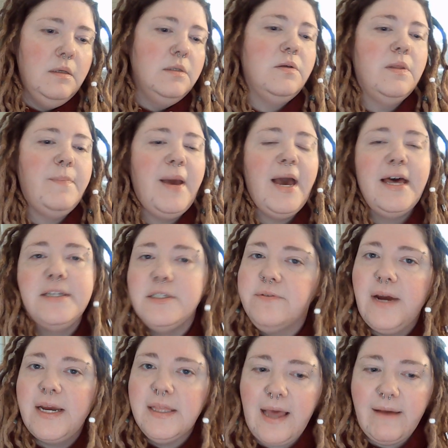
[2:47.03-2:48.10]
So the path to
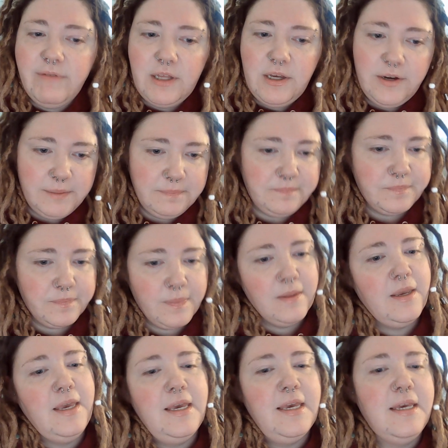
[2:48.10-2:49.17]
right livelihood,
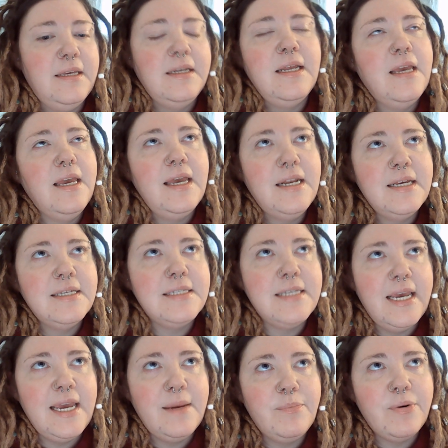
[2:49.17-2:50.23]
it is
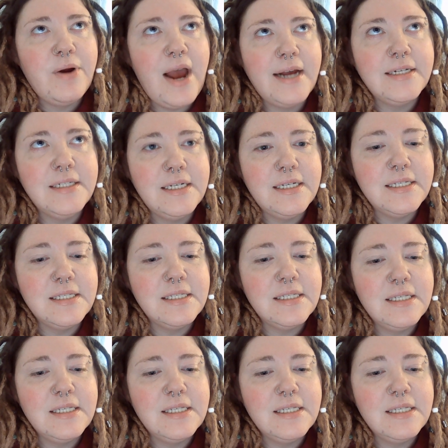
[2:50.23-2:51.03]
a practice